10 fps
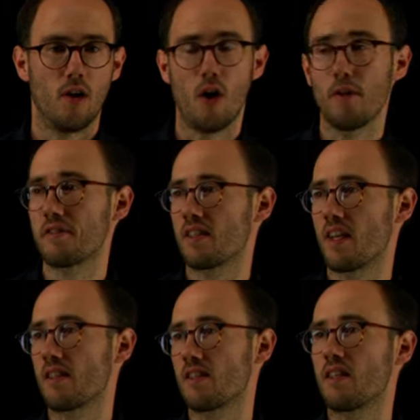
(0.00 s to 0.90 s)

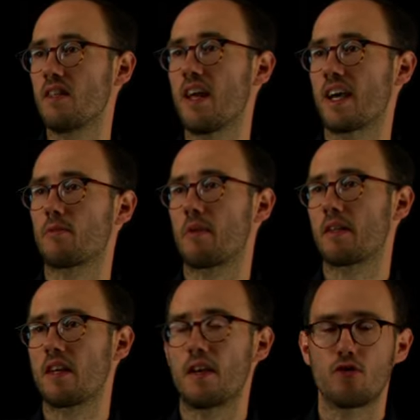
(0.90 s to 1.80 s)
offset in
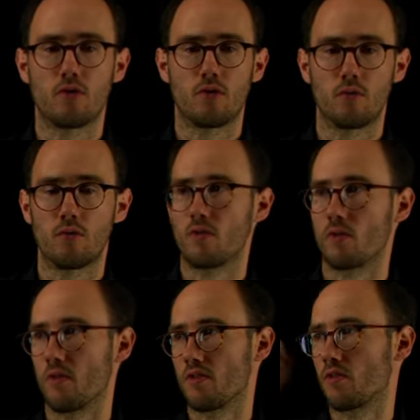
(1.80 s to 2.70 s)
expectation due to the
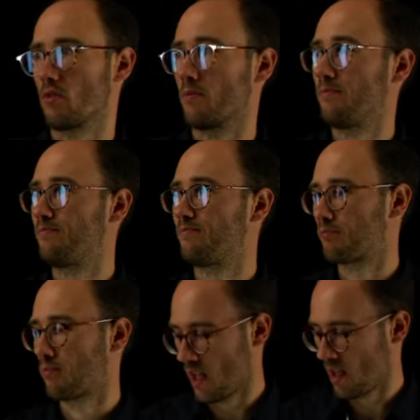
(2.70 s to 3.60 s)
noise term.
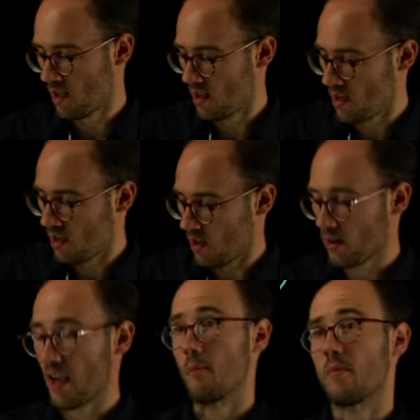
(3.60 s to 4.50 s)

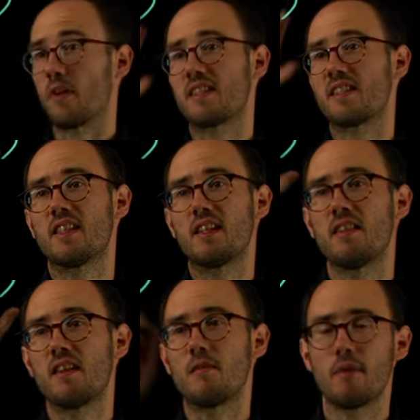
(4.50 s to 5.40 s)
Okay, let's study
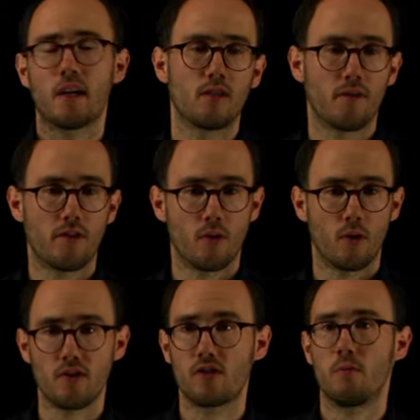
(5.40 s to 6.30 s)
the impact of the
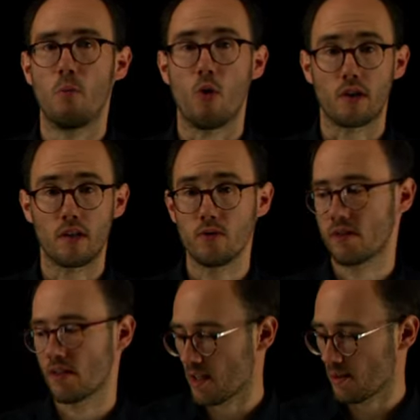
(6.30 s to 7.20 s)
noise more
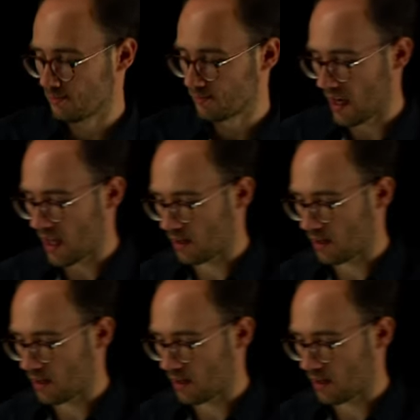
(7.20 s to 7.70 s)
closely, and